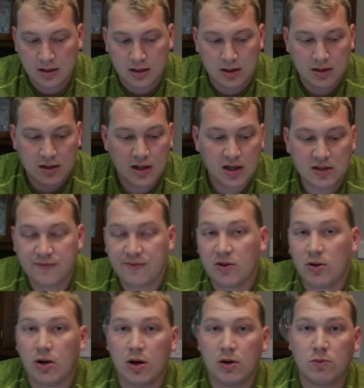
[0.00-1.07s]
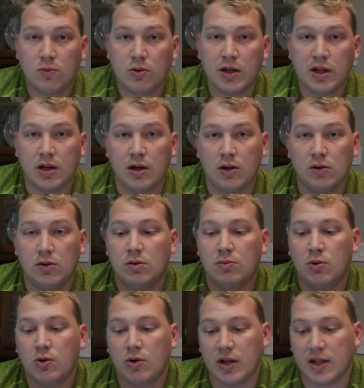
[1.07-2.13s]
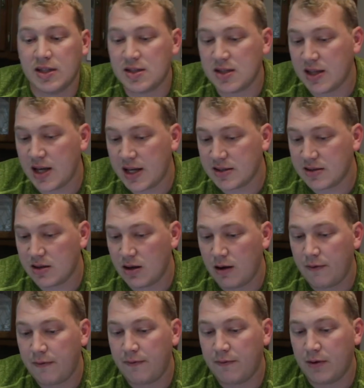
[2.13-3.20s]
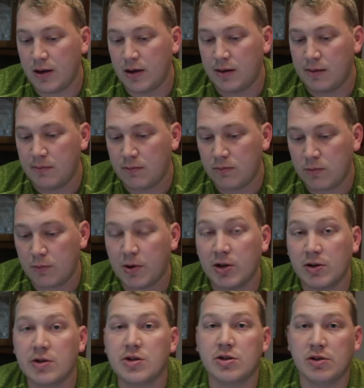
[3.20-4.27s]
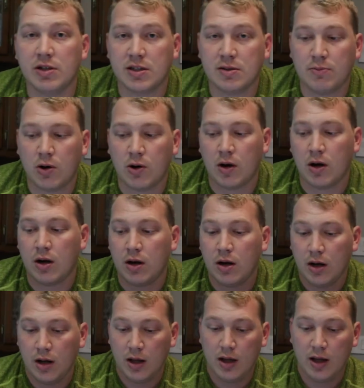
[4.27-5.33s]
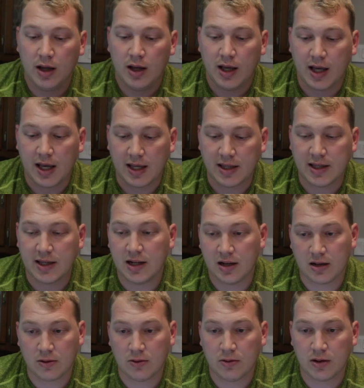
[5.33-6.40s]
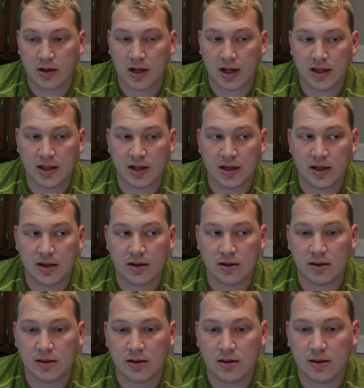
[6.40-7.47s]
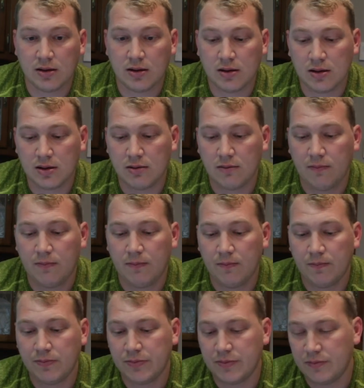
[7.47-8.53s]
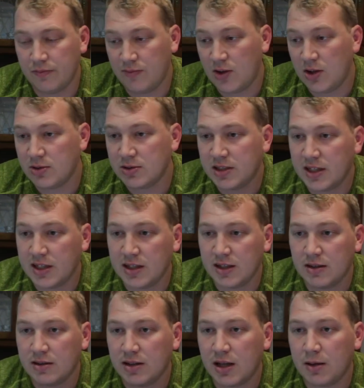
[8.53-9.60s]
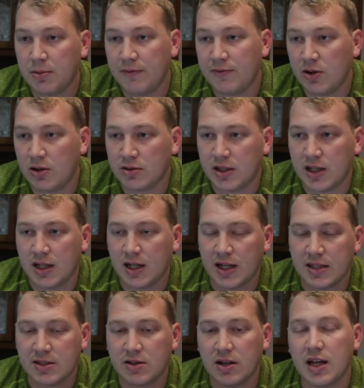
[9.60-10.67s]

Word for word: in the next vlog, we'll get a little more into that stuff. Um, we're probably going to shoot it tomorrow and get it going. And then uh, vlog 10, that'll be vlog 10. And it's,